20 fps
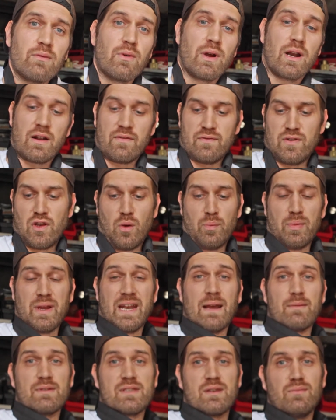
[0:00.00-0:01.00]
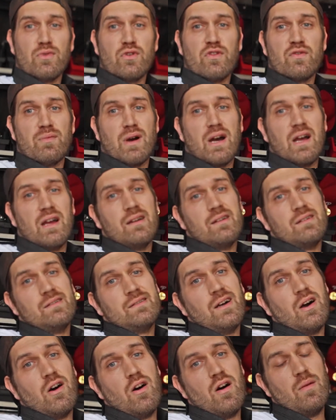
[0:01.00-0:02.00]
where I've not been able to move my
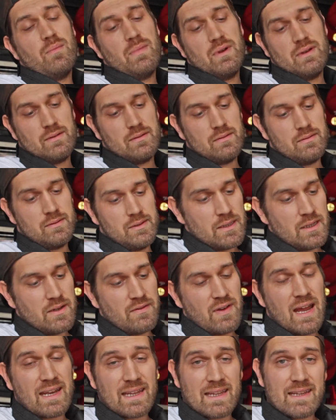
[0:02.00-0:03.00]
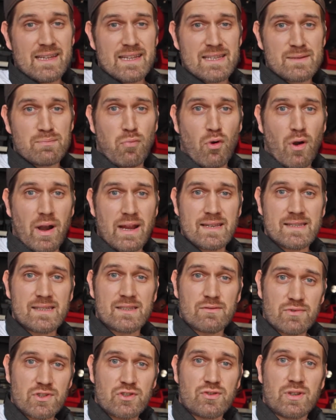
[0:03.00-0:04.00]
arm. I've had it in this brace
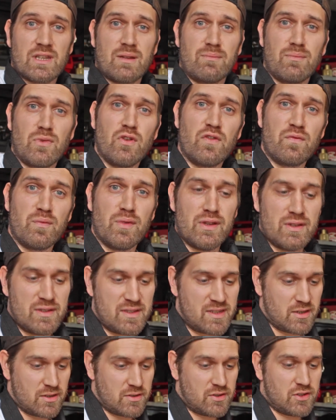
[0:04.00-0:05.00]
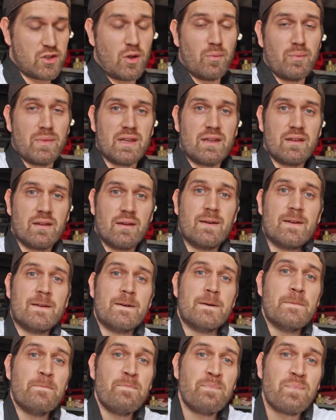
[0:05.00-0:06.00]
to restrict the movement, to stop me
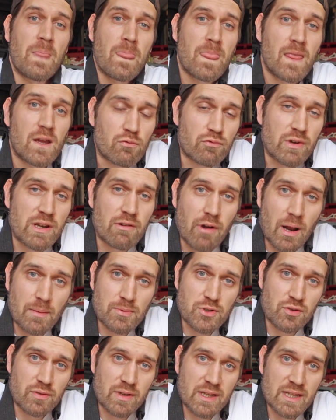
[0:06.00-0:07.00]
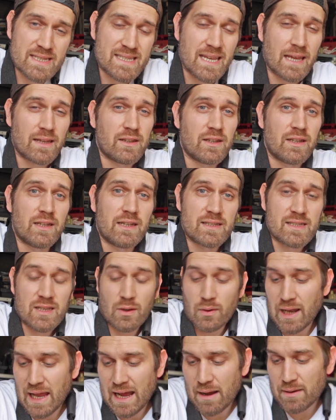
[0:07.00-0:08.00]
re-rupturing the tendon and
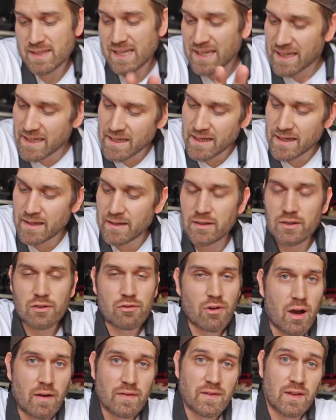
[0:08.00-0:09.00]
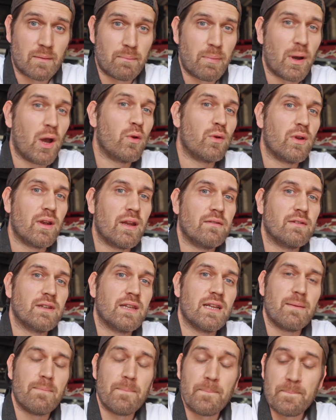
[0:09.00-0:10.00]
to allow it to heal and graft to the bone and
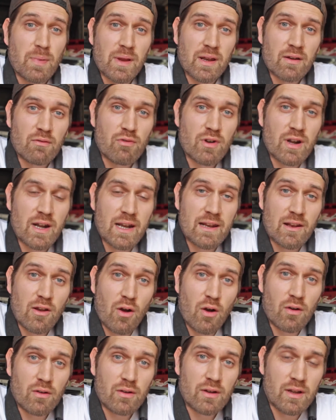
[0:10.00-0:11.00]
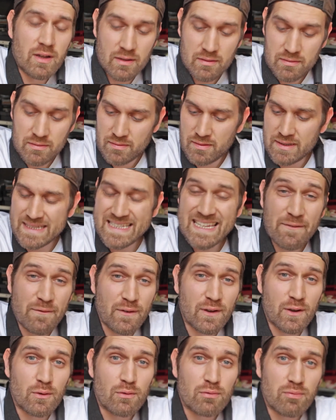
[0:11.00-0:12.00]
everything. It's been a really long,
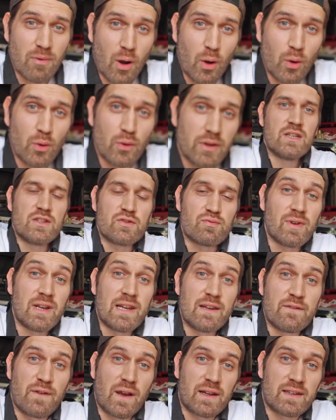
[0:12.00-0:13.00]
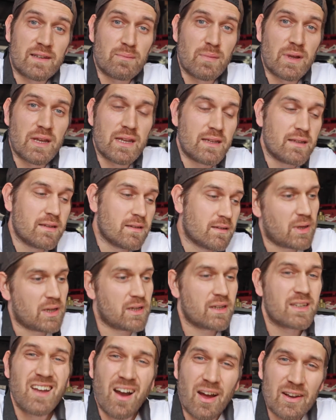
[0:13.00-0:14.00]
difficult road. It's really affected me.
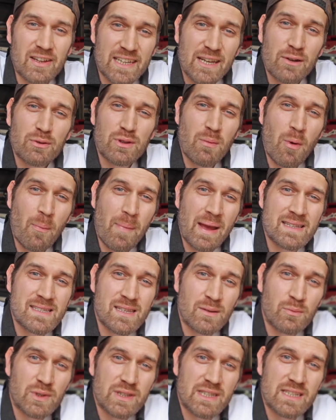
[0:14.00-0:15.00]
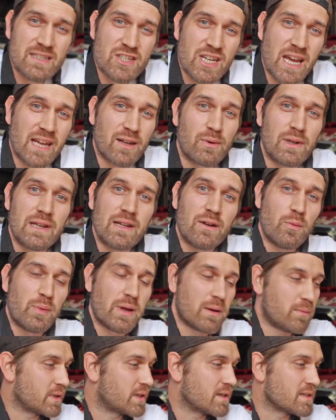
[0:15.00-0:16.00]
Kind of killed the momentum with this channel a little
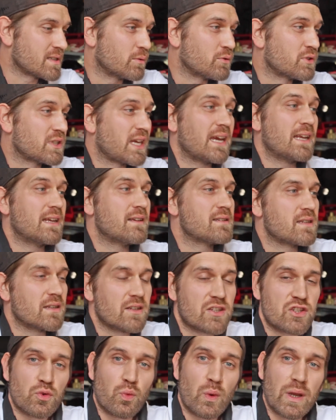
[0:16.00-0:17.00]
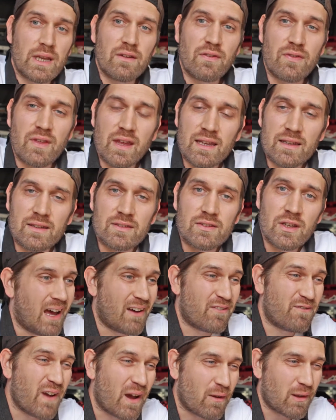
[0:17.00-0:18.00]
bit because I was getting into the swing of things.
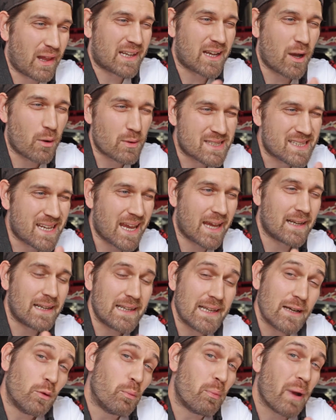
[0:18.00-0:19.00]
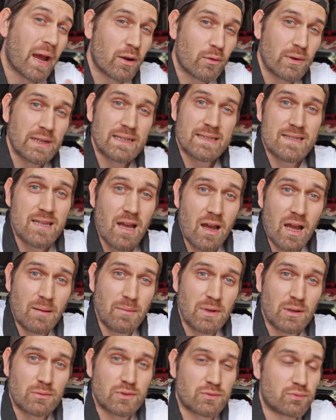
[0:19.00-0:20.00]
I felt like I was getting a little better each
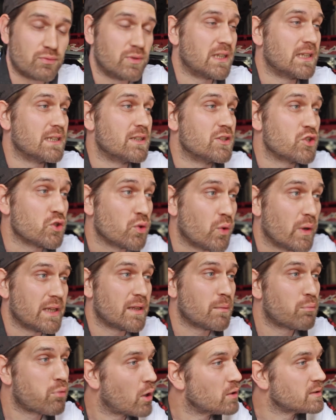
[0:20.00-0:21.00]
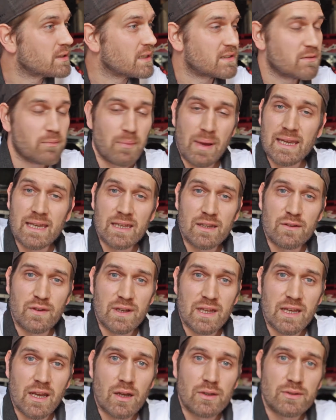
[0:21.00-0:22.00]
time. I was really enjoying the process of making the
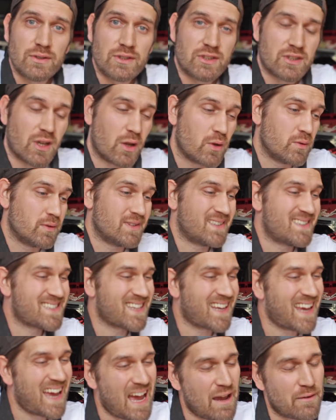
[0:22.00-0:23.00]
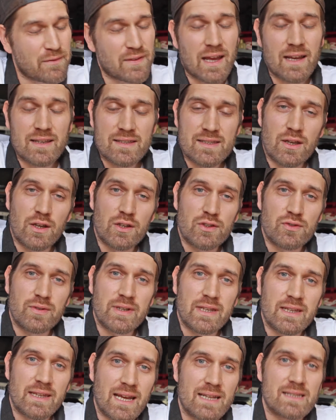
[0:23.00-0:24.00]
videos. So to have that
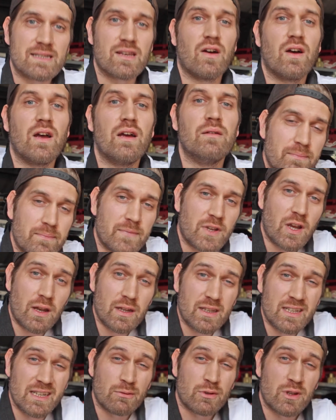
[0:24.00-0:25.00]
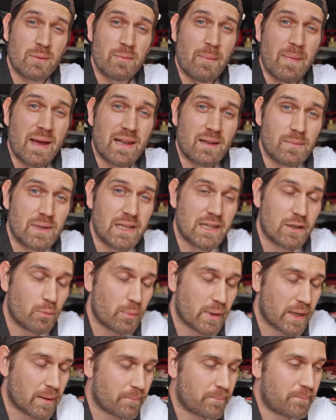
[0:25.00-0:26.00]
surgery at that time kind of killed the momentum a little
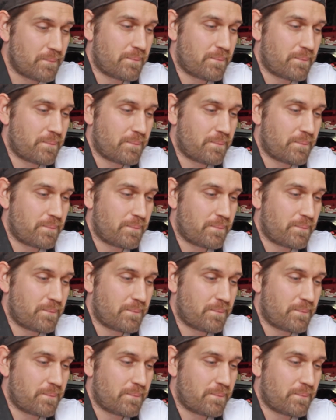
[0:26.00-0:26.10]
bit.